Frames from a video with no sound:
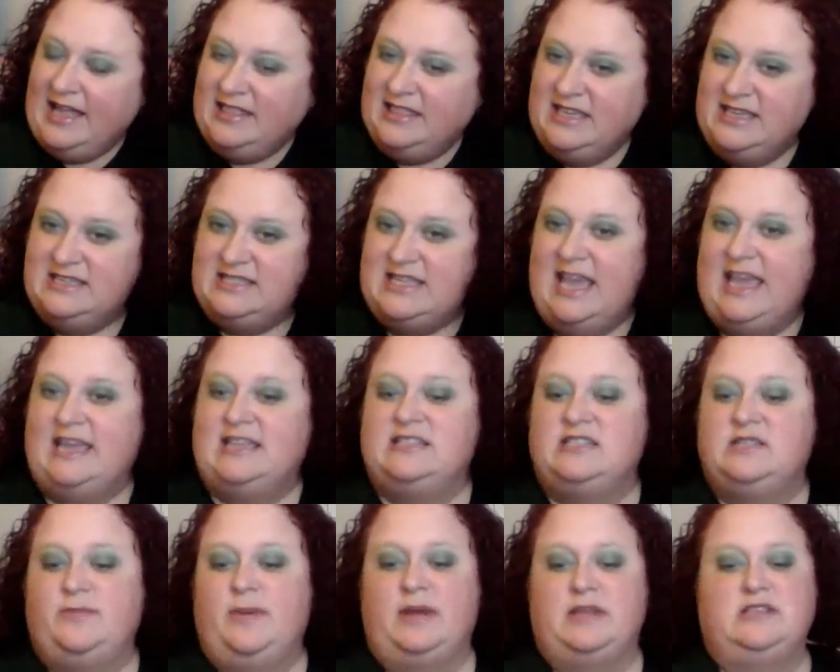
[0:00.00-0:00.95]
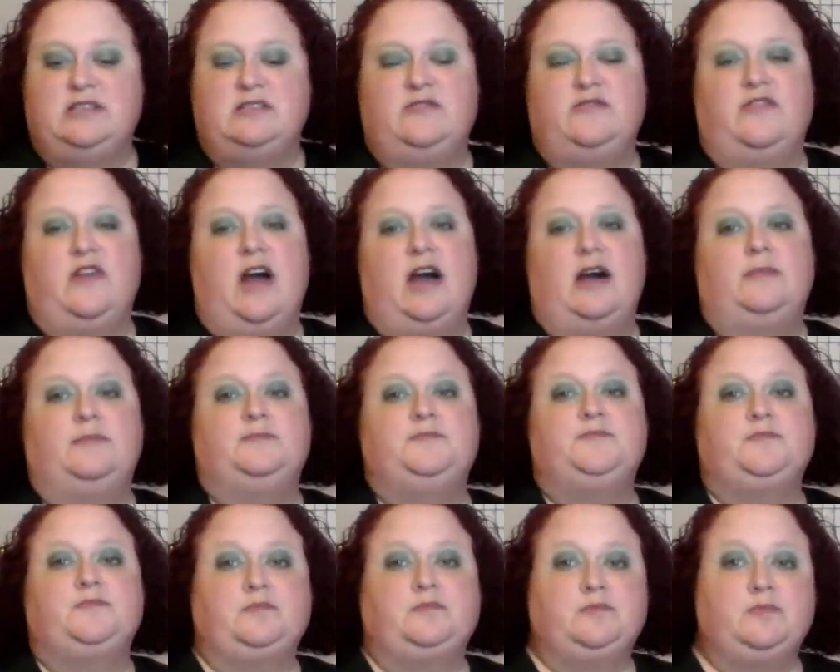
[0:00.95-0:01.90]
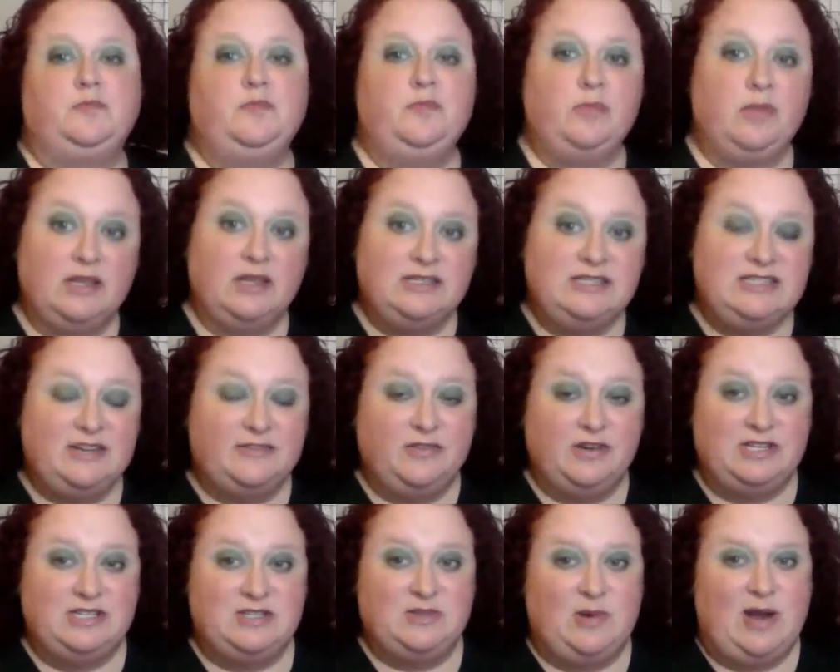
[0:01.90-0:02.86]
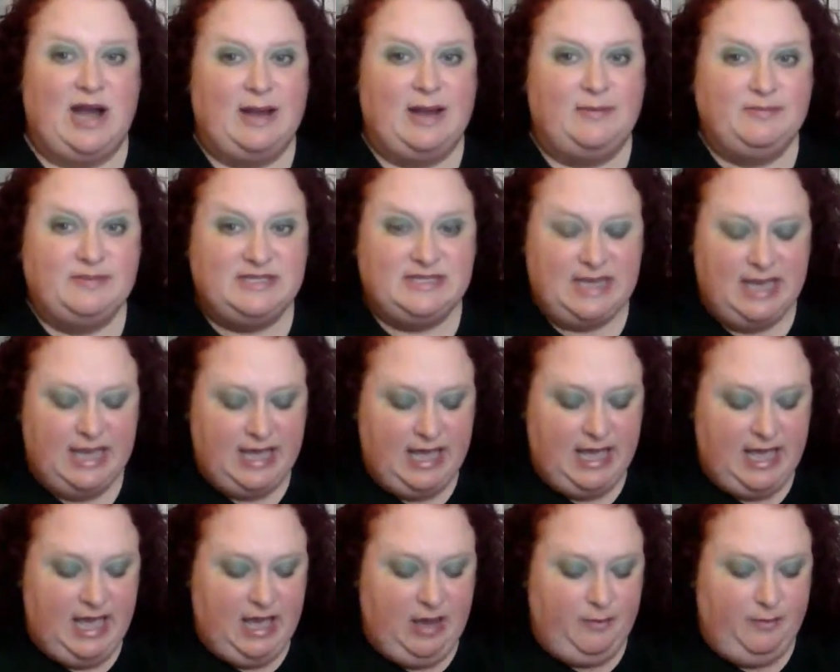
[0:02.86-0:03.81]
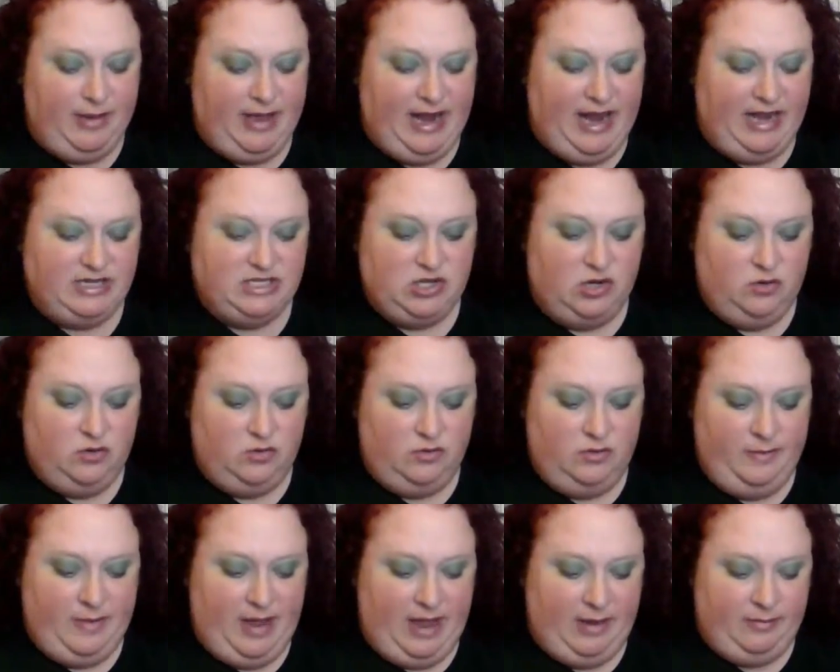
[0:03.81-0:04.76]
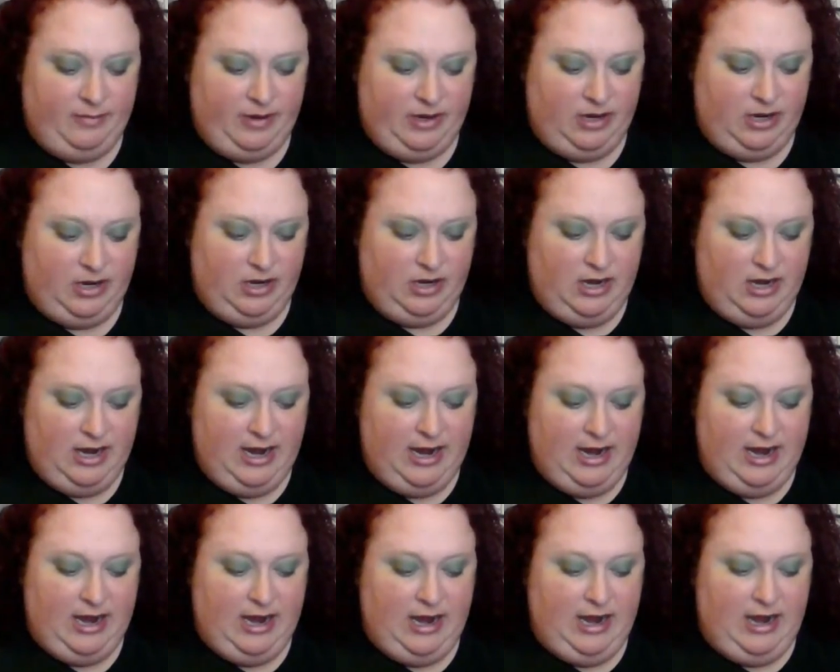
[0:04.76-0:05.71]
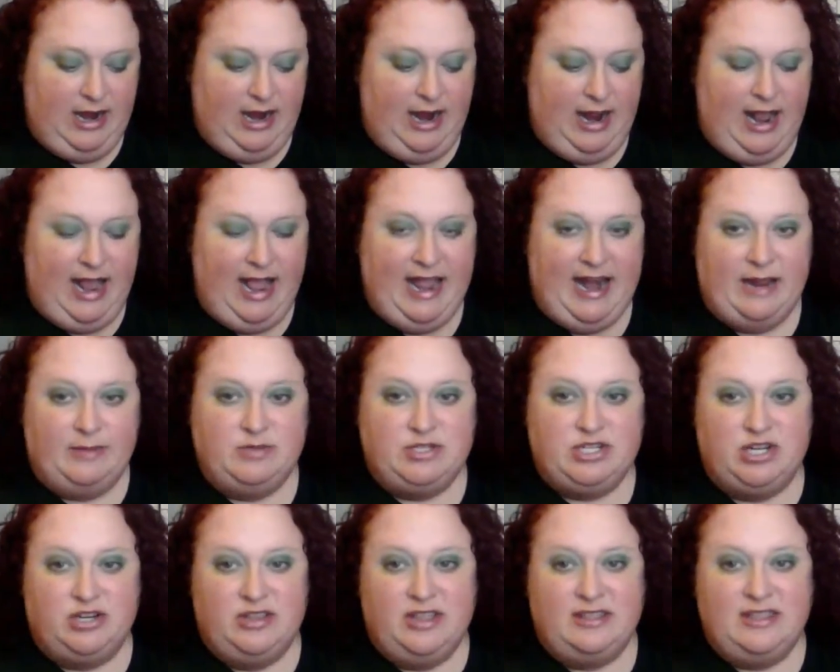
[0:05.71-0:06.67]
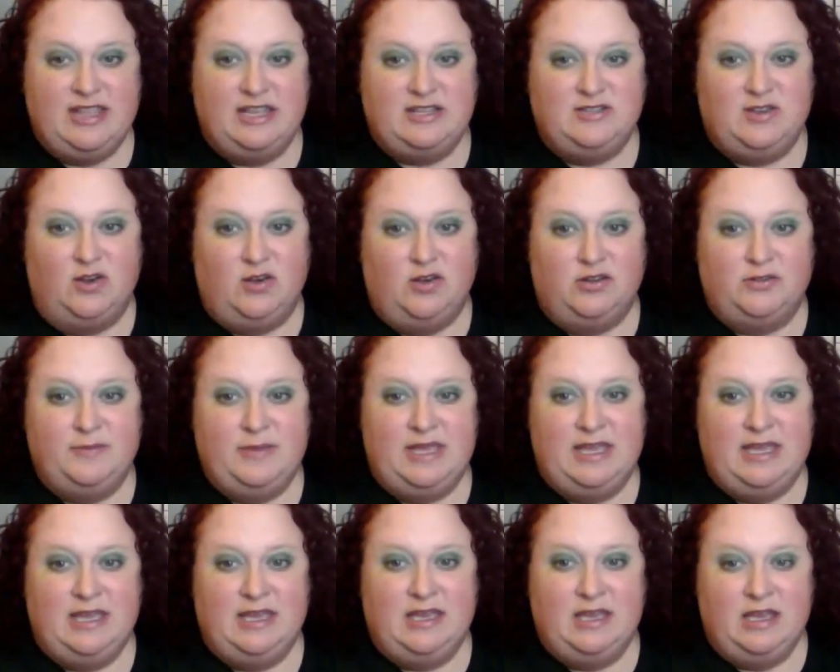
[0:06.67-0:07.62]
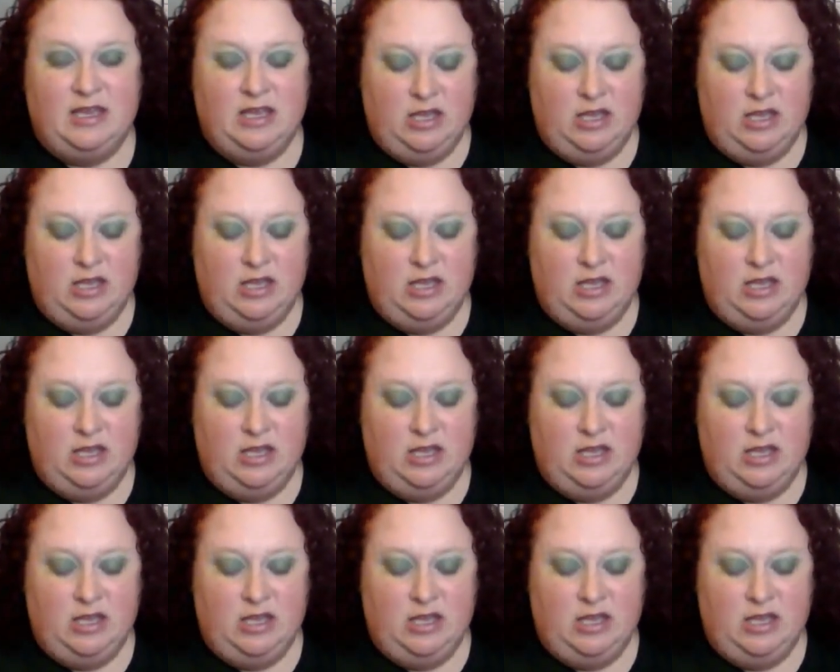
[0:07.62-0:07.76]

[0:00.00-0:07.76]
these hand spuns from different swaps, but I don't remember, and I'm sure that they told me